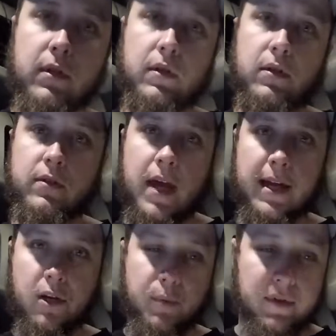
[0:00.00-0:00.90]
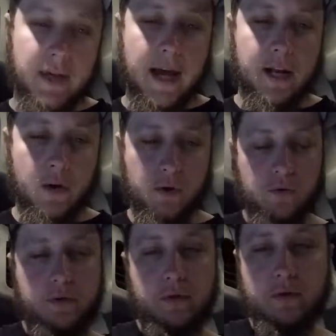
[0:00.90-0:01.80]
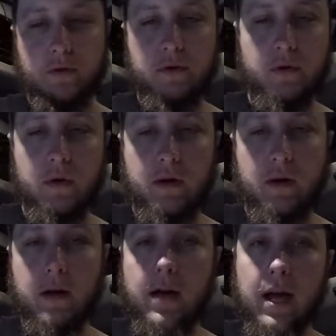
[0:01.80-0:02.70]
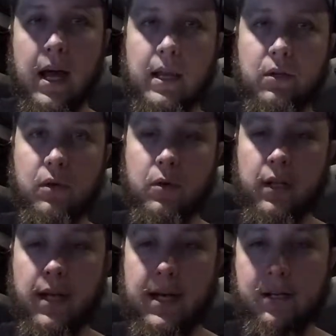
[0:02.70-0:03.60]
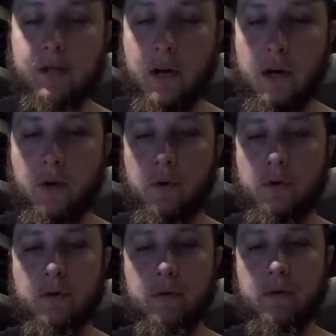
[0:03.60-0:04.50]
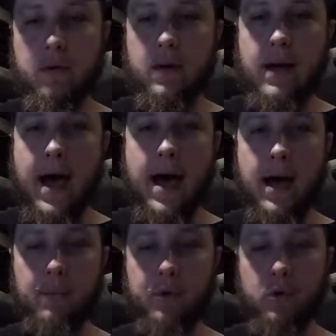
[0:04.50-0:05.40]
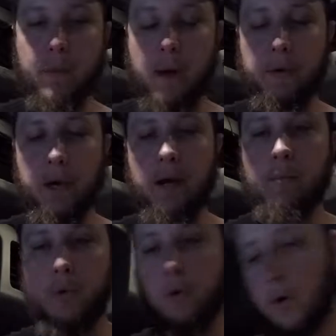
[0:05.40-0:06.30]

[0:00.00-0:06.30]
You take your potatoes and you'll do it like so. I pull my cutting board